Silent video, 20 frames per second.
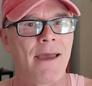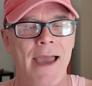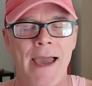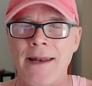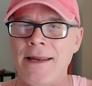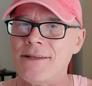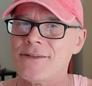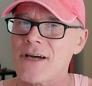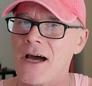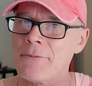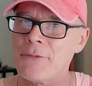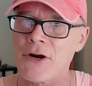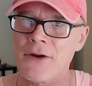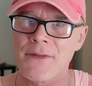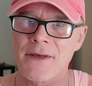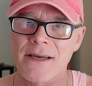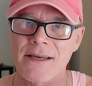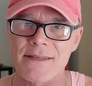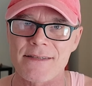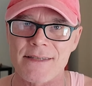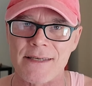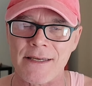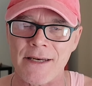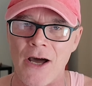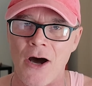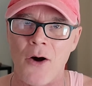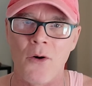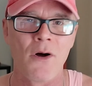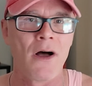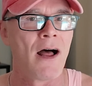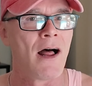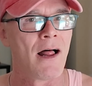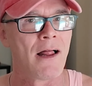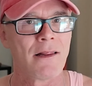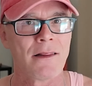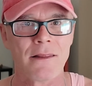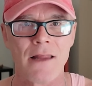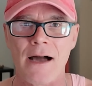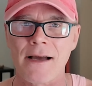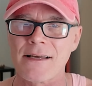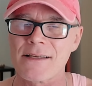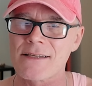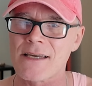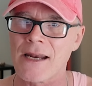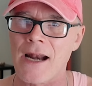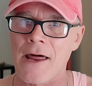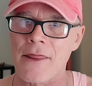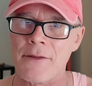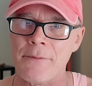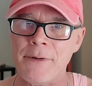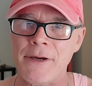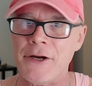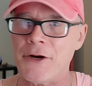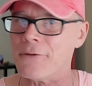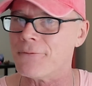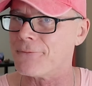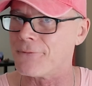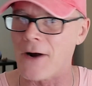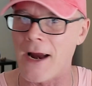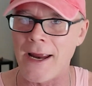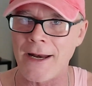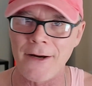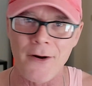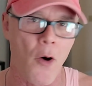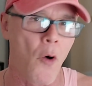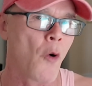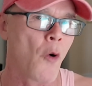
Anytime you're in the casino, luck is gonna either be your friend